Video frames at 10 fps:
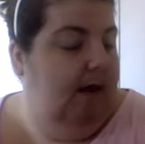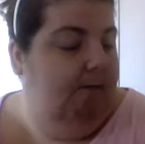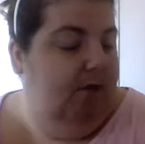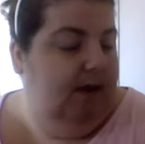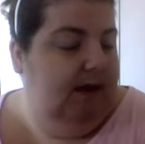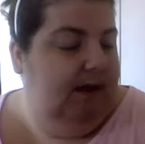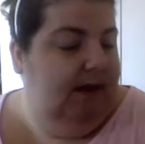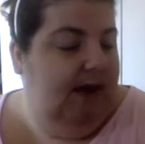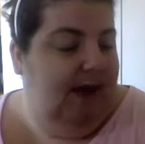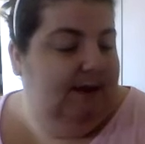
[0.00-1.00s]
I'm really, really
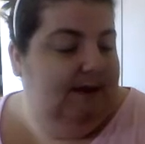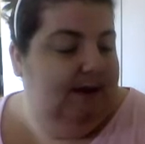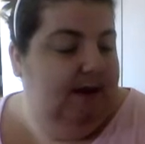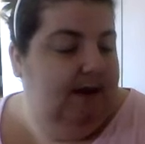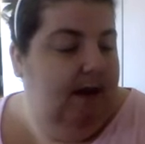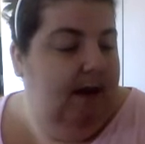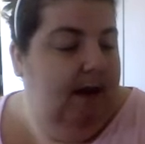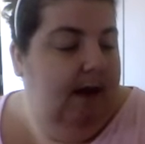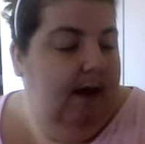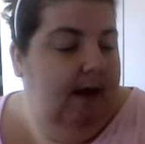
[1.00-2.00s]
glad.
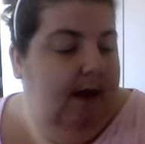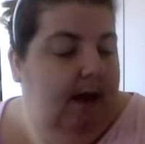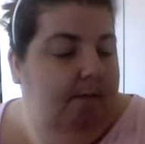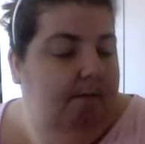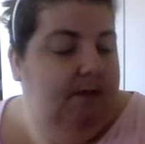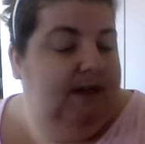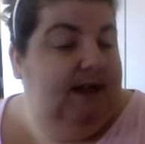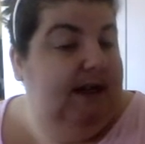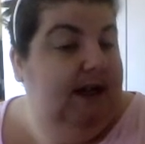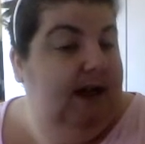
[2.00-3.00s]

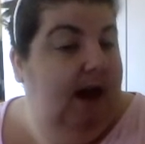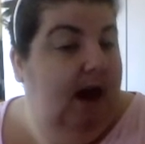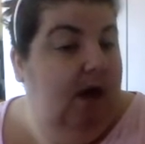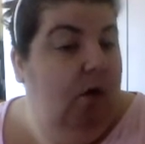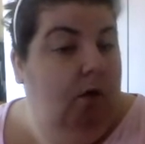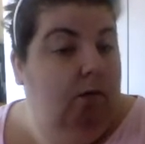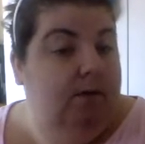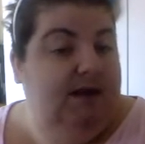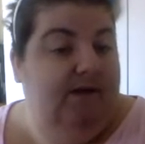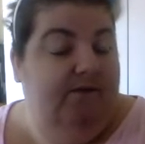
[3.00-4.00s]
Today I hope
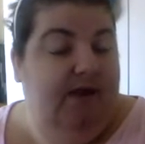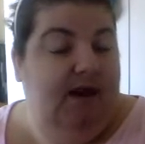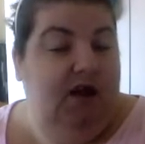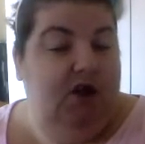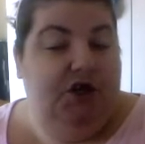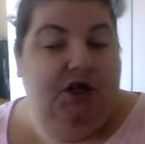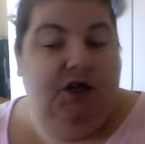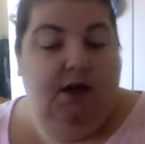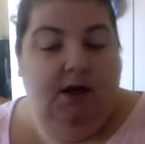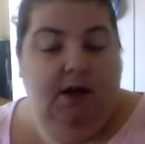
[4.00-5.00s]
to get finished
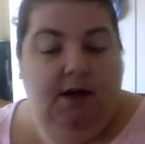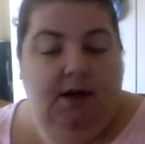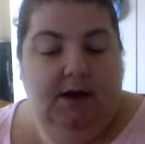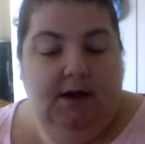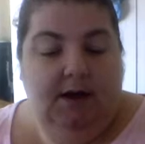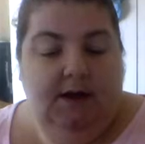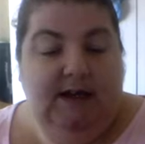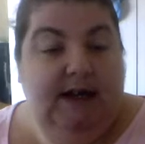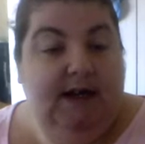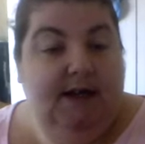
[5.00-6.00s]

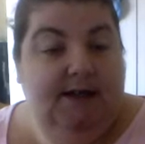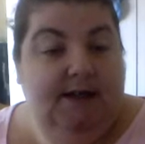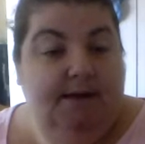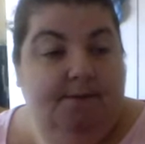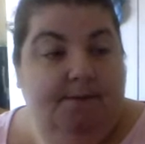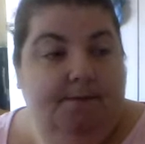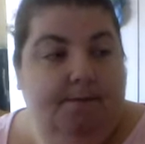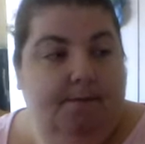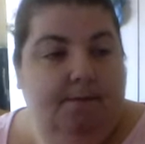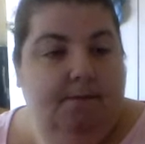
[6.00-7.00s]
Dee's
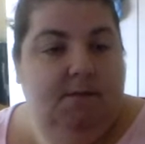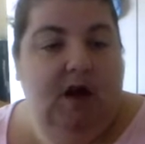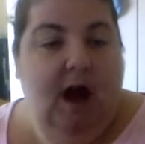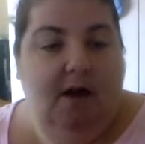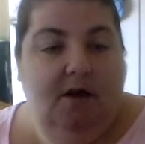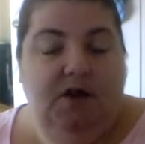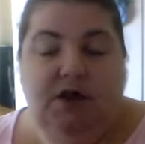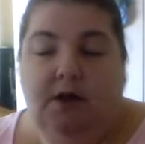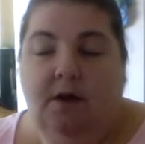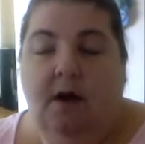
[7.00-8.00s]

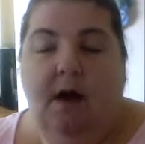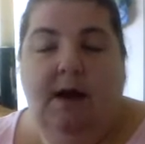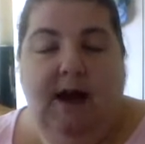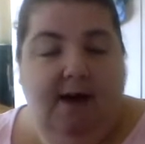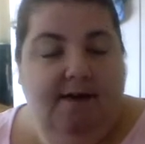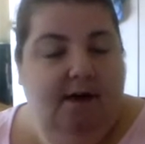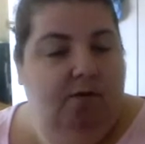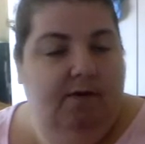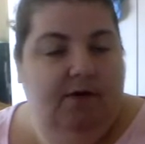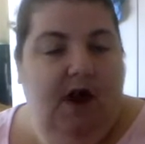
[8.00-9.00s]
challenge. Yes, I
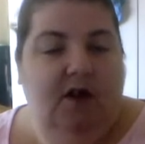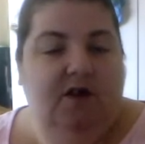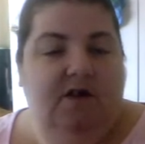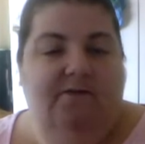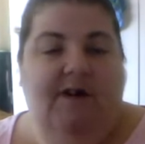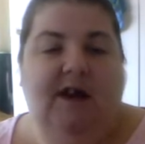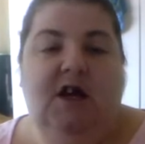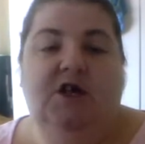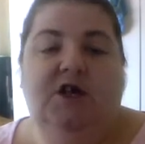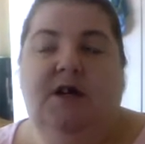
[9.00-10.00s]
know the challenge is
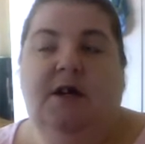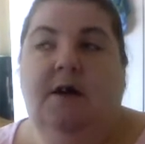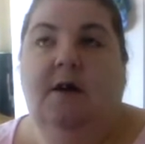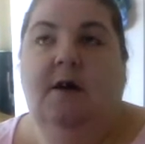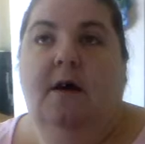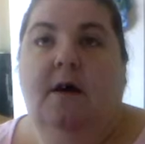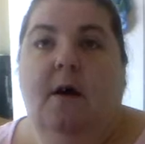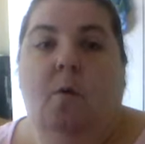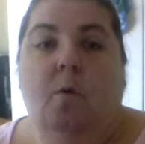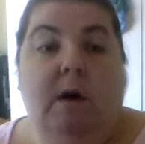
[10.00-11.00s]
finished.
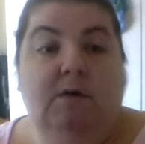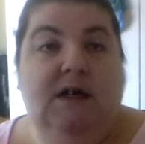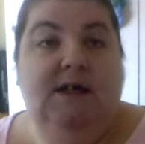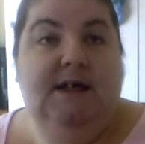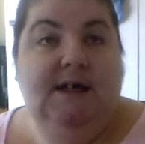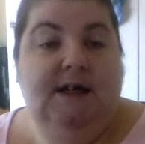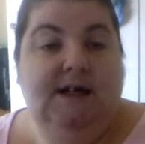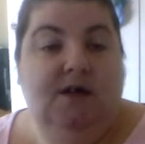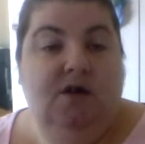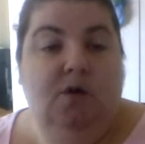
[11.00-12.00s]
Well done to the
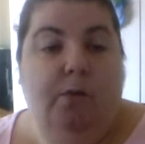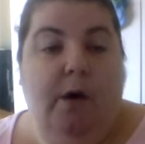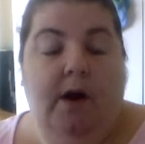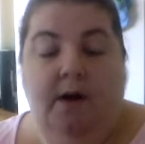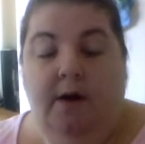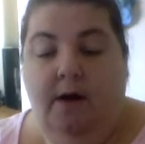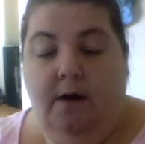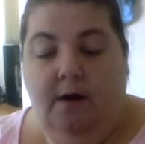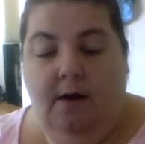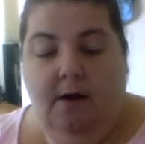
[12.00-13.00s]
ladies who won.